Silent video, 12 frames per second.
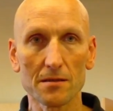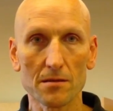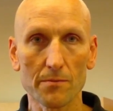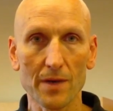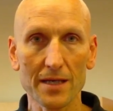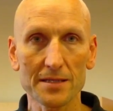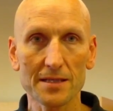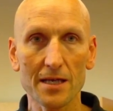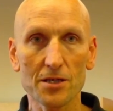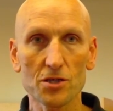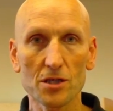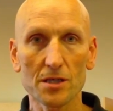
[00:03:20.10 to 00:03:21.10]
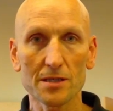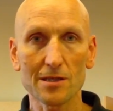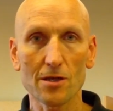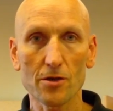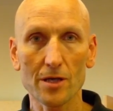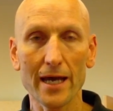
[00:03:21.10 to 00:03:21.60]
the base station is
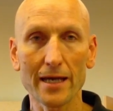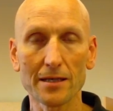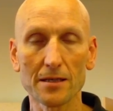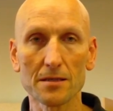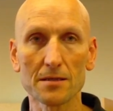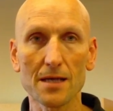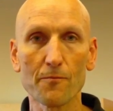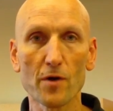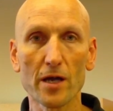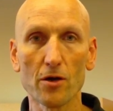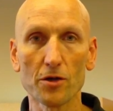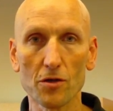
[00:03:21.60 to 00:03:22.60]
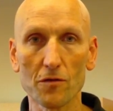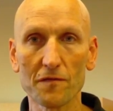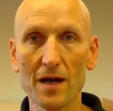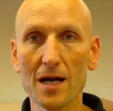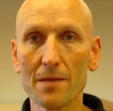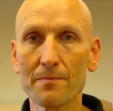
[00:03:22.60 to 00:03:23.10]
located somewhere on your
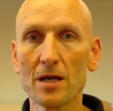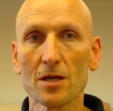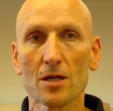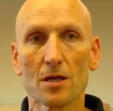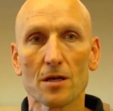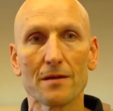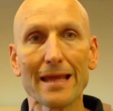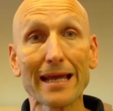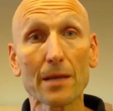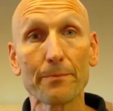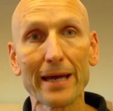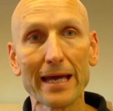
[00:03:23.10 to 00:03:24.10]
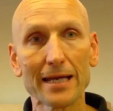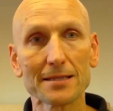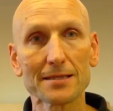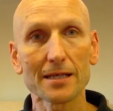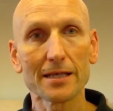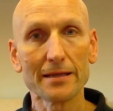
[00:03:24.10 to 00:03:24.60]
farm.
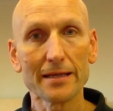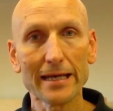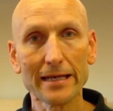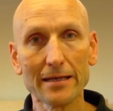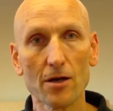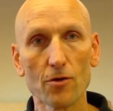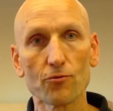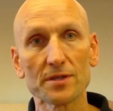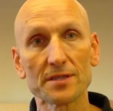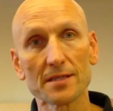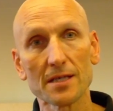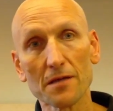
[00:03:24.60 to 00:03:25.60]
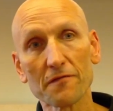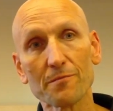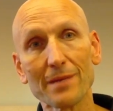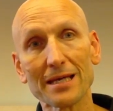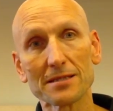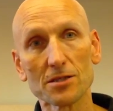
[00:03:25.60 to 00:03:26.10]
Neckbands can then receive
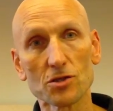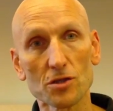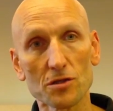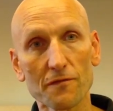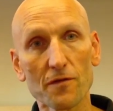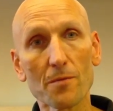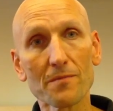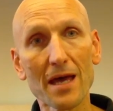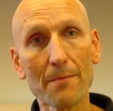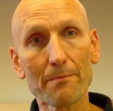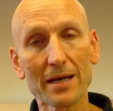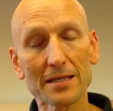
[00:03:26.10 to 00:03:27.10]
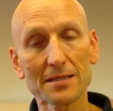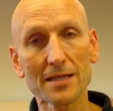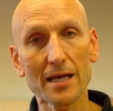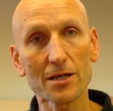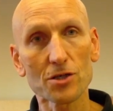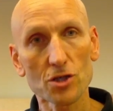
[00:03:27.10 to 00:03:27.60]
messages from that base
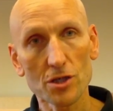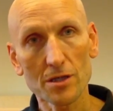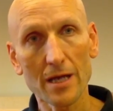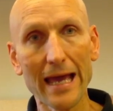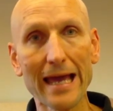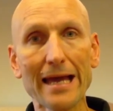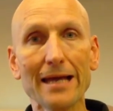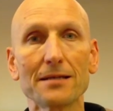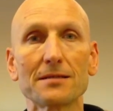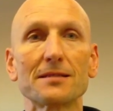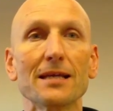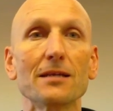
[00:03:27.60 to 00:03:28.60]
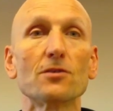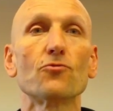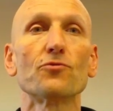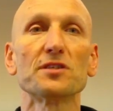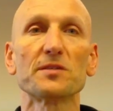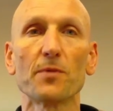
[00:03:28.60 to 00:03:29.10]
station and send a
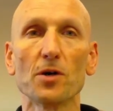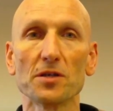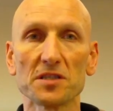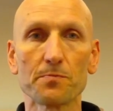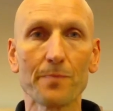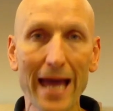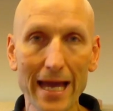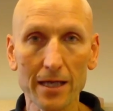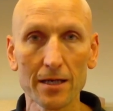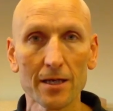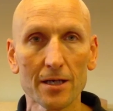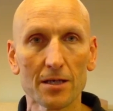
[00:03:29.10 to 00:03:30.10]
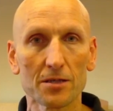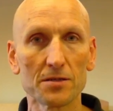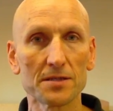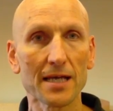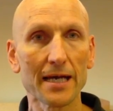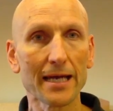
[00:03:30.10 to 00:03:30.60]
response back to
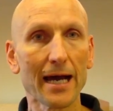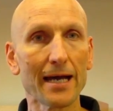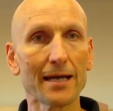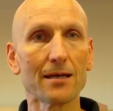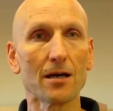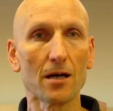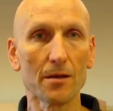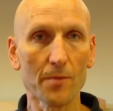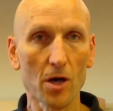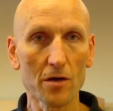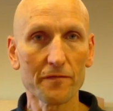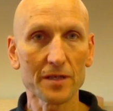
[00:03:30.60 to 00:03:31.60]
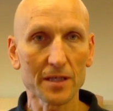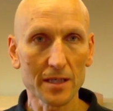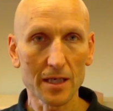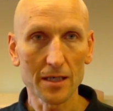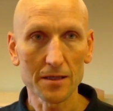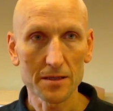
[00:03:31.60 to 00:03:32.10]
say, hey, I'm over
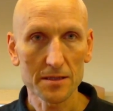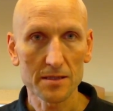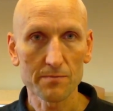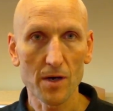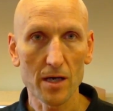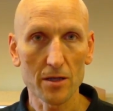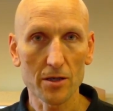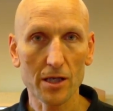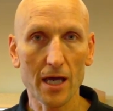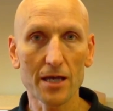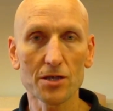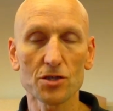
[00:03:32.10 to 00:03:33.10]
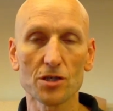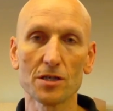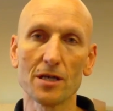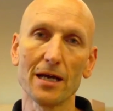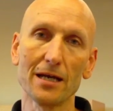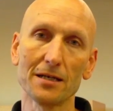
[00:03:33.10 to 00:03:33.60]
here, this is my location,
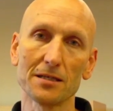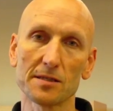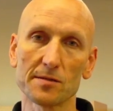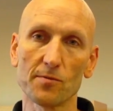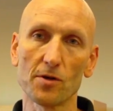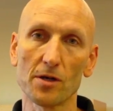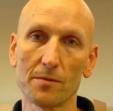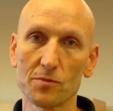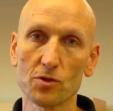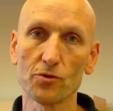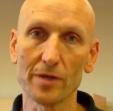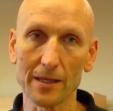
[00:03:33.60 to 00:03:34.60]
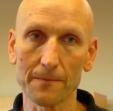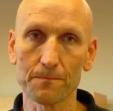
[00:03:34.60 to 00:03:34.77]
and this is what I'm doing.